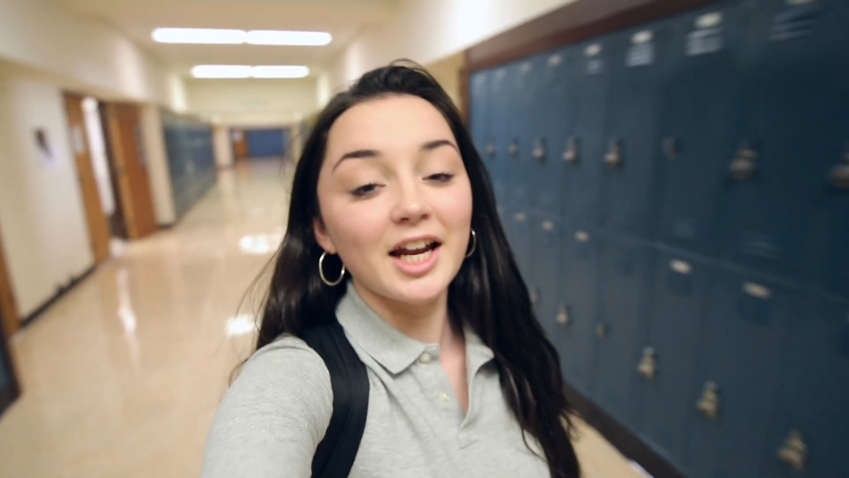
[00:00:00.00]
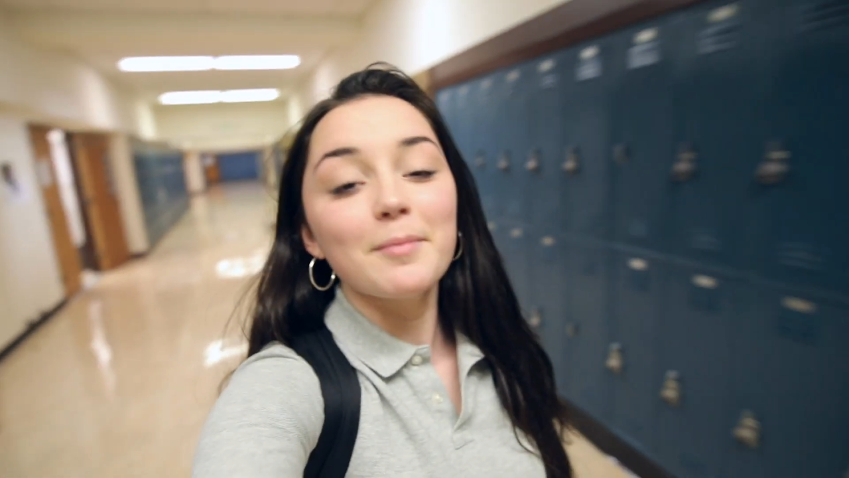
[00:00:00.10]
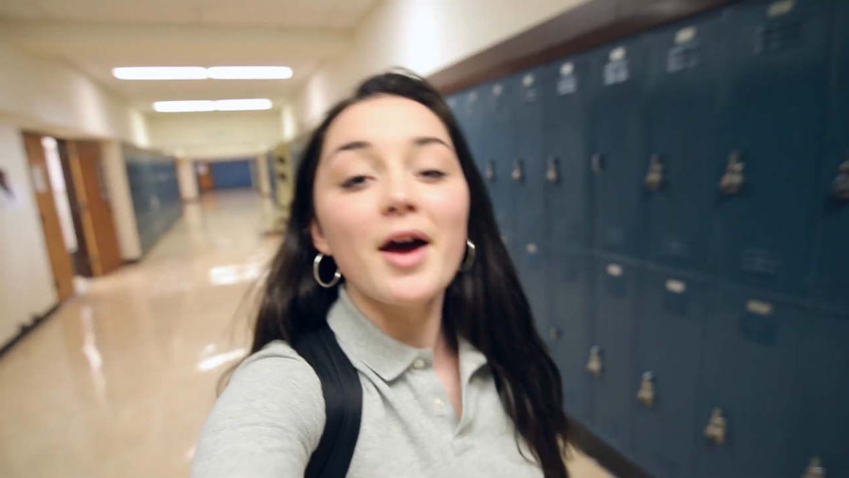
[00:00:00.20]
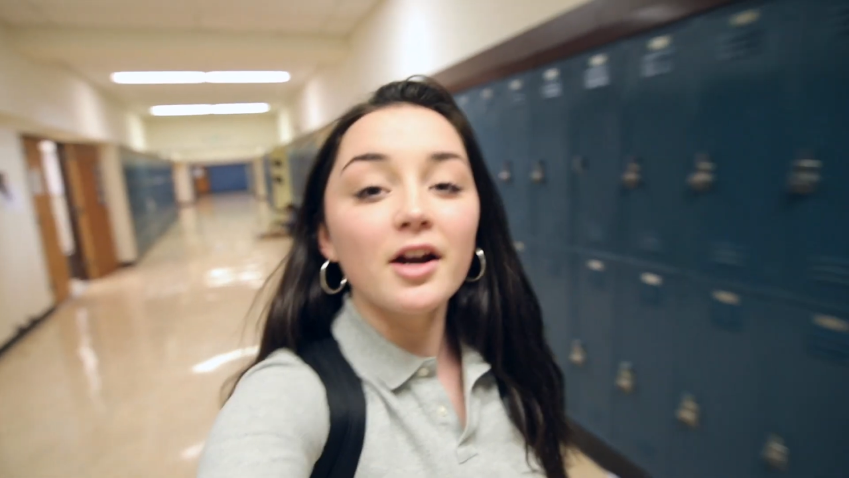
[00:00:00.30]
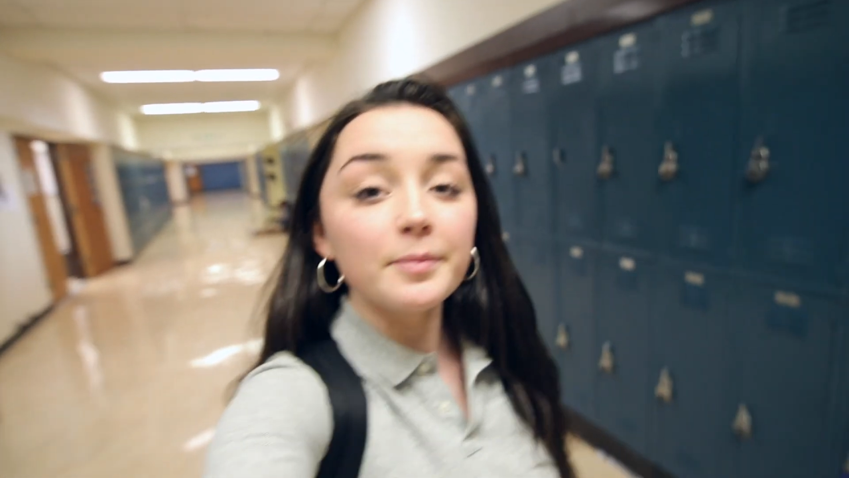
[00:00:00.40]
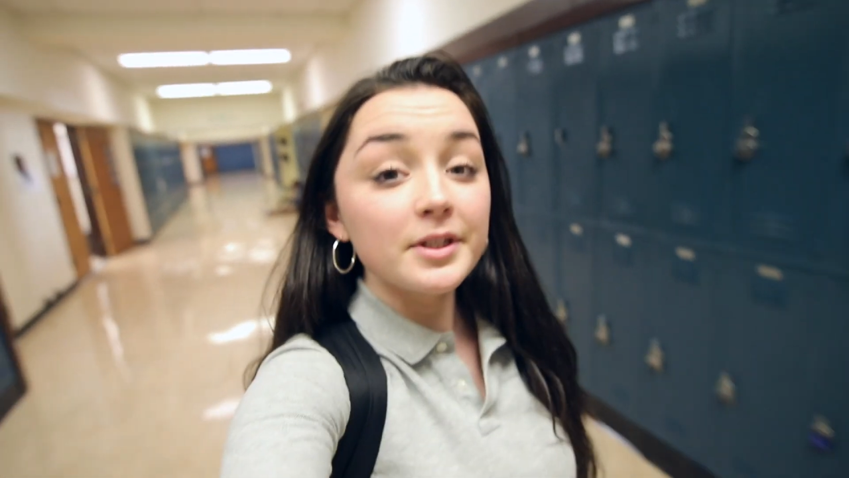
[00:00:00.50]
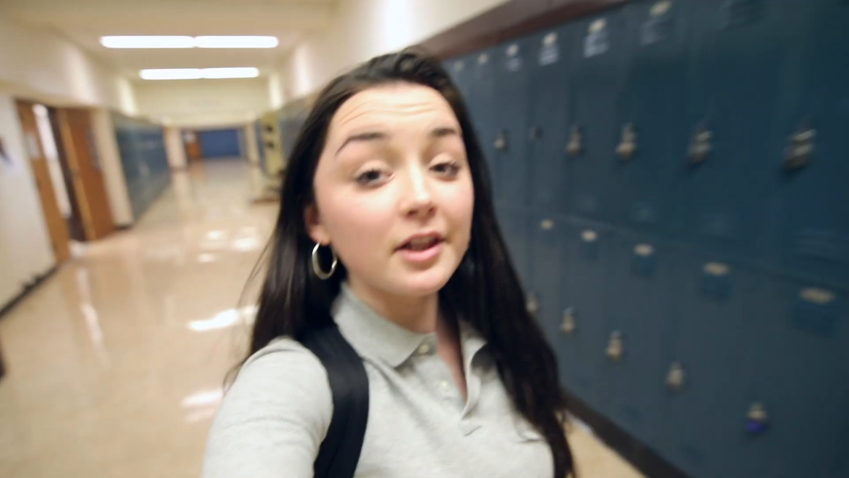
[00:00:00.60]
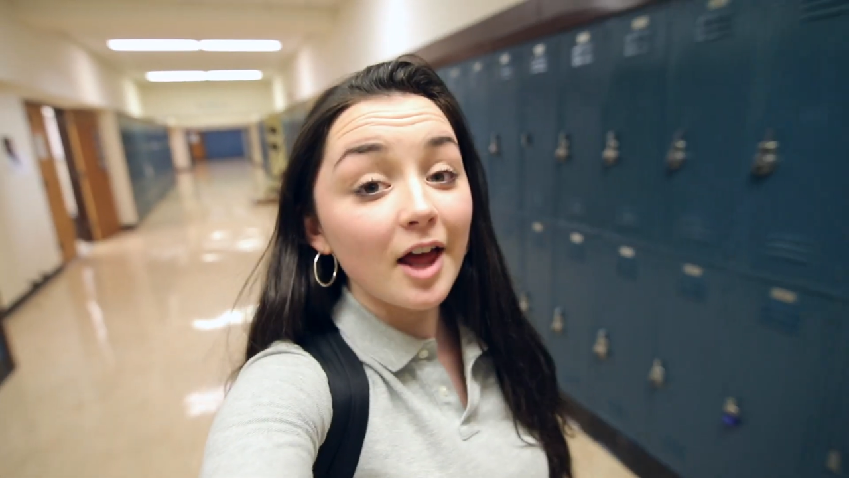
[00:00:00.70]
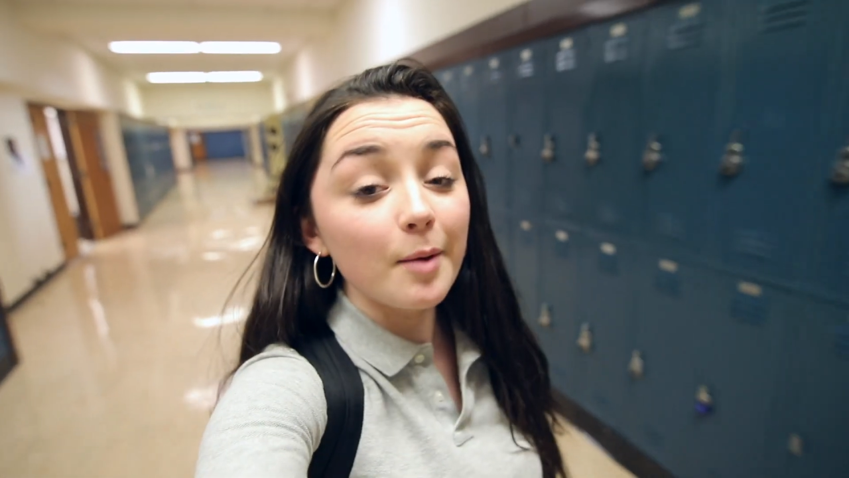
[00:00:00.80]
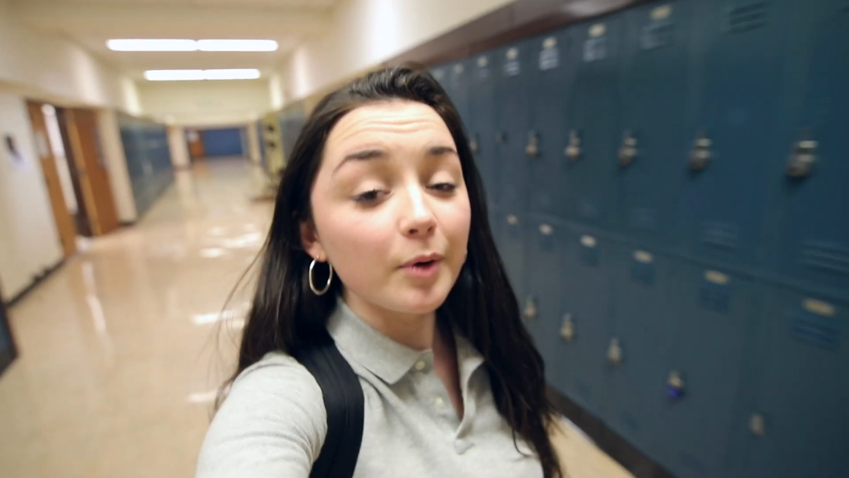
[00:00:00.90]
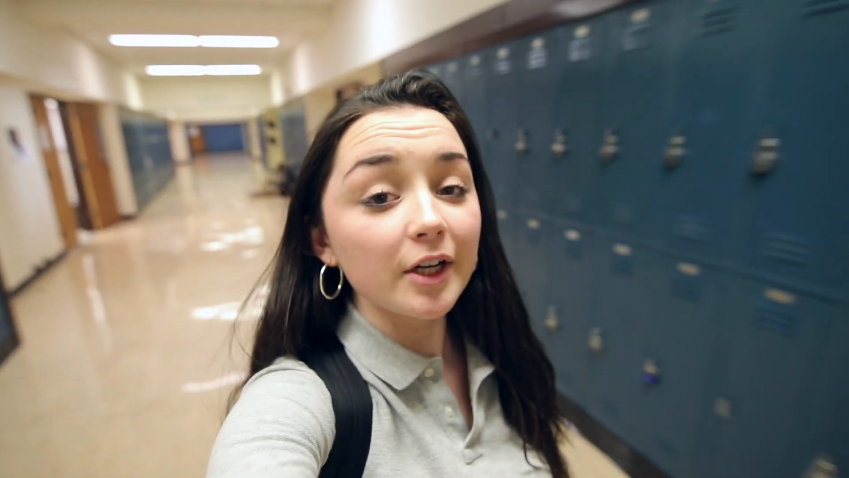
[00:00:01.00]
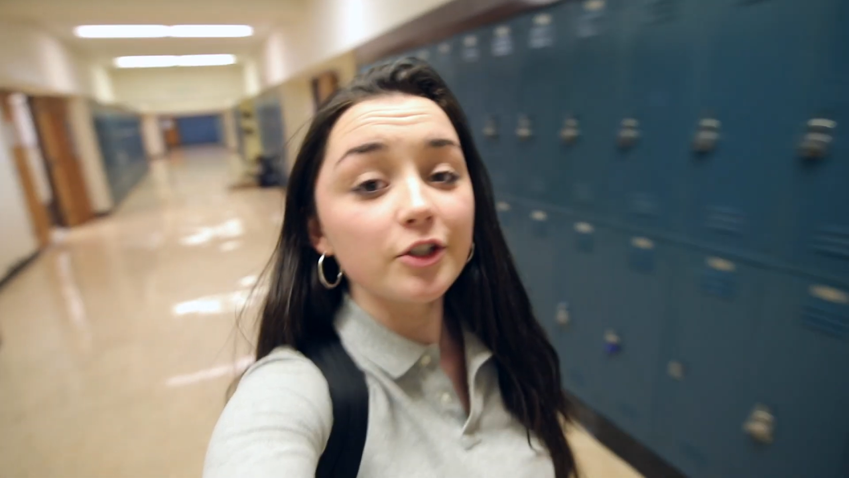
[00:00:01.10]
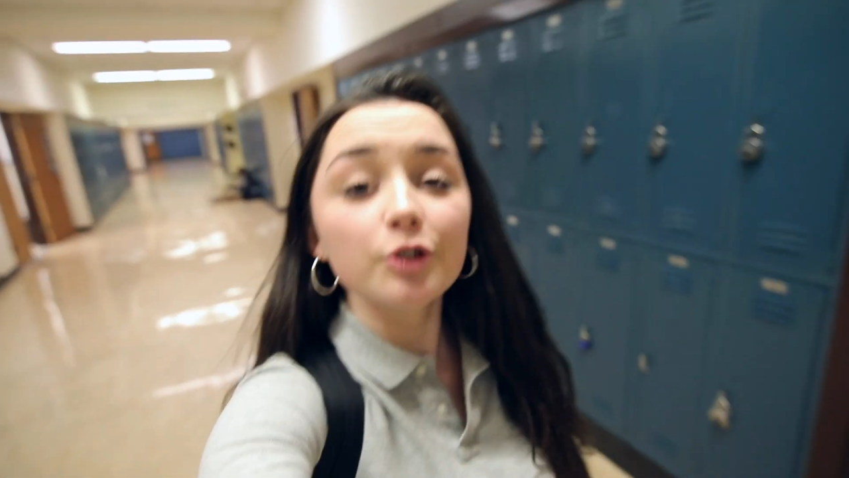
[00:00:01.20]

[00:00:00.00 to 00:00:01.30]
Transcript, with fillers: and I'm headed up to the library